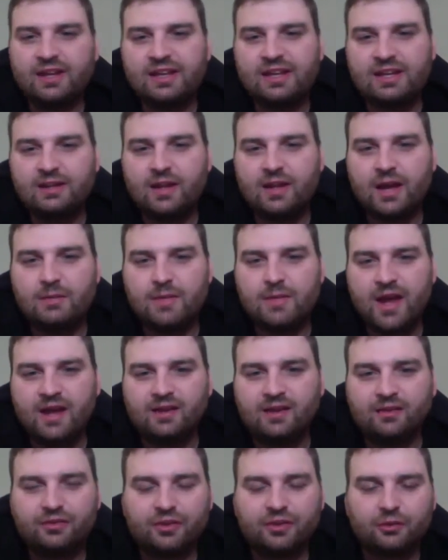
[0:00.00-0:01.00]
Eli
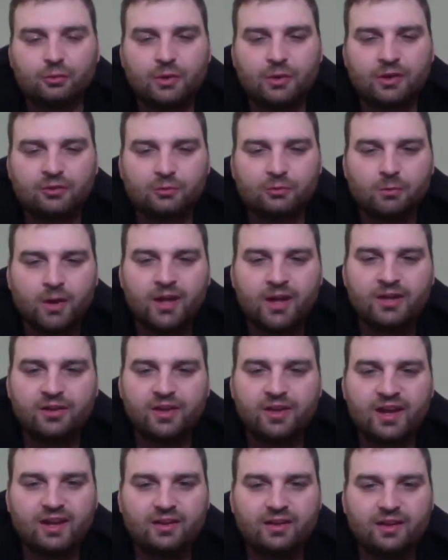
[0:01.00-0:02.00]
Manning's situation, right?
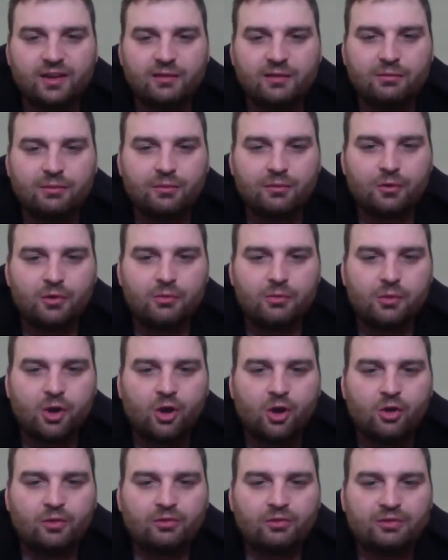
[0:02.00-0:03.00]
You can't let him throw the
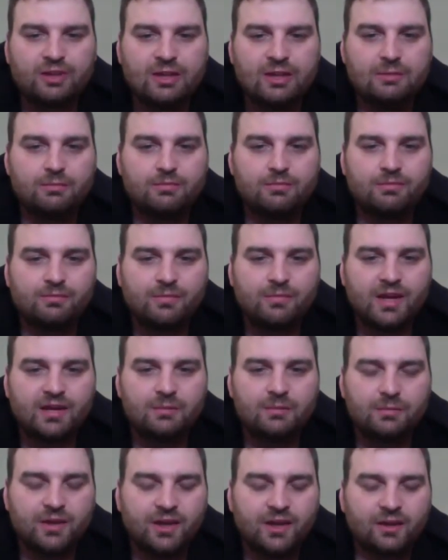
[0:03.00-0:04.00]
ball and keep
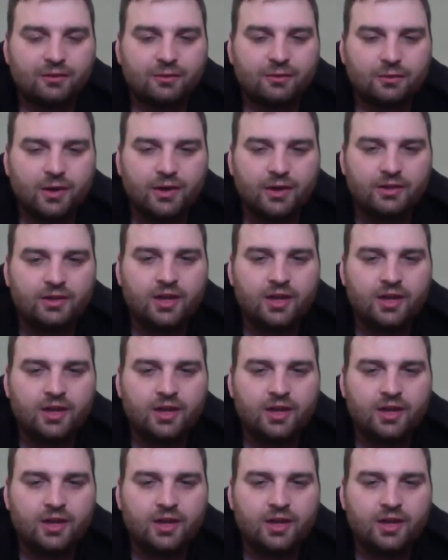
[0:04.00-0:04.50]
making picks, right?